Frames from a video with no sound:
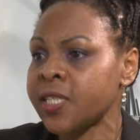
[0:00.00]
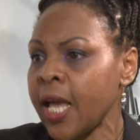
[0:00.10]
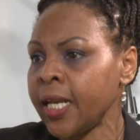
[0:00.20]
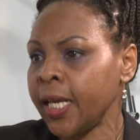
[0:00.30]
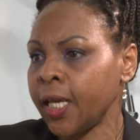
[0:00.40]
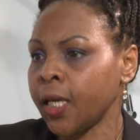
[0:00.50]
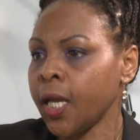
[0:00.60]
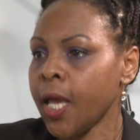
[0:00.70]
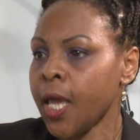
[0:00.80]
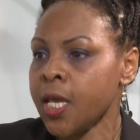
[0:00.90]
selling
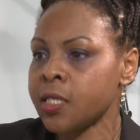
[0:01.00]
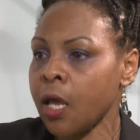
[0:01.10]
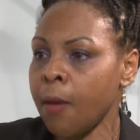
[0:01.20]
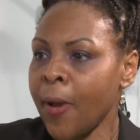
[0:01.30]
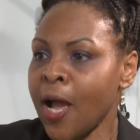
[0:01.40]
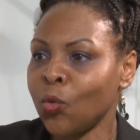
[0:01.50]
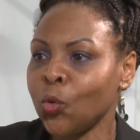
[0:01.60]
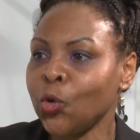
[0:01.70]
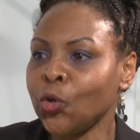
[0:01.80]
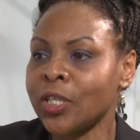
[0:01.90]
is about,
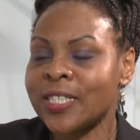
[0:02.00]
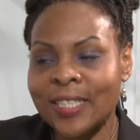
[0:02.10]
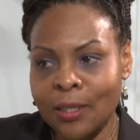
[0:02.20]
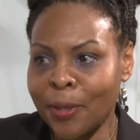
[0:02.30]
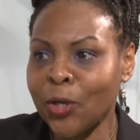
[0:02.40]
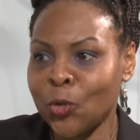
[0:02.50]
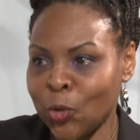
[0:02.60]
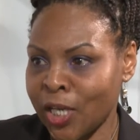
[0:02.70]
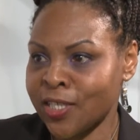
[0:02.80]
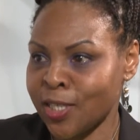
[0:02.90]
still about your
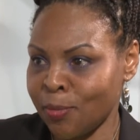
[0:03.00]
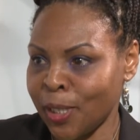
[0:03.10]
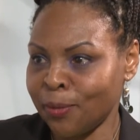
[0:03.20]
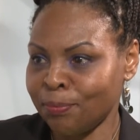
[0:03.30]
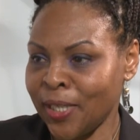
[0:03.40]
customer.